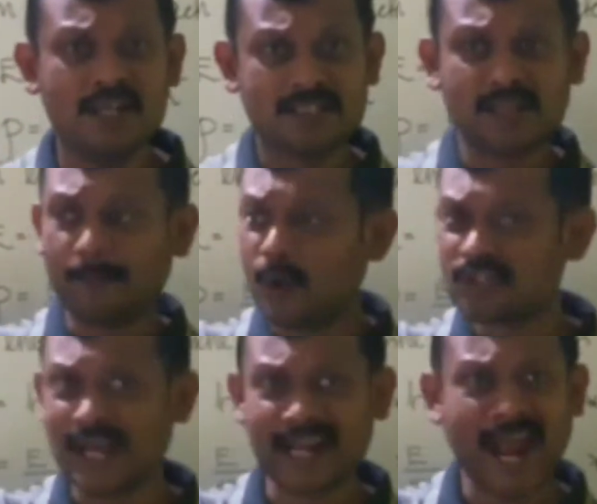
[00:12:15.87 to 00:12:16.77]
Suppose
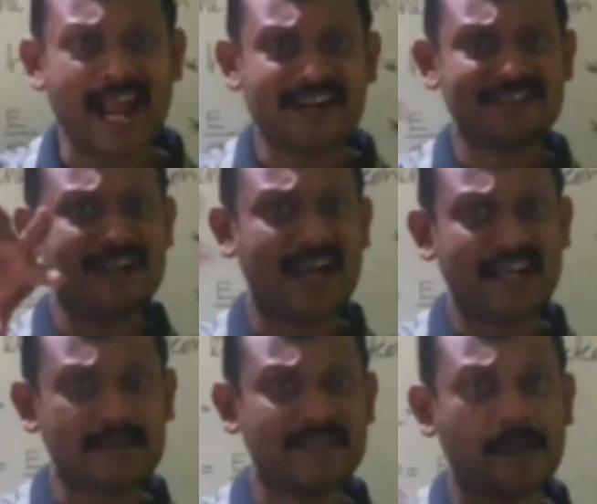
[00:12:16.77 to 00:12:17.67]
that a hydrogen
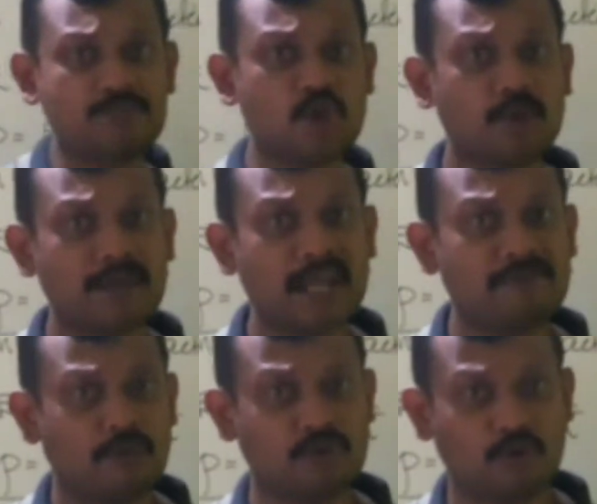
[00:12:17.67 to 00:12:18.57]
atom is absorbing a
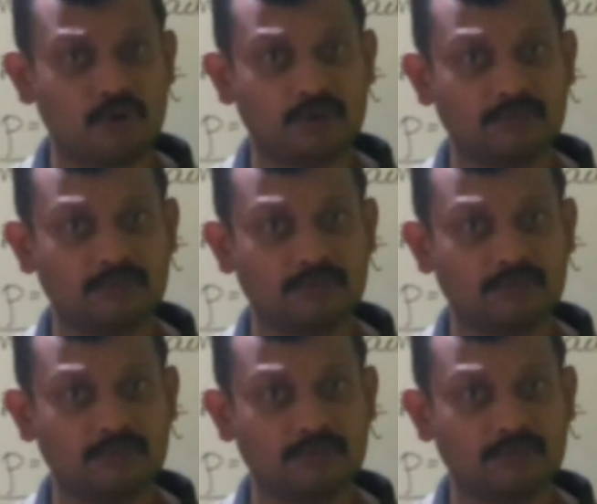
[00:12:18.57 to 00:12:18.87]
photon,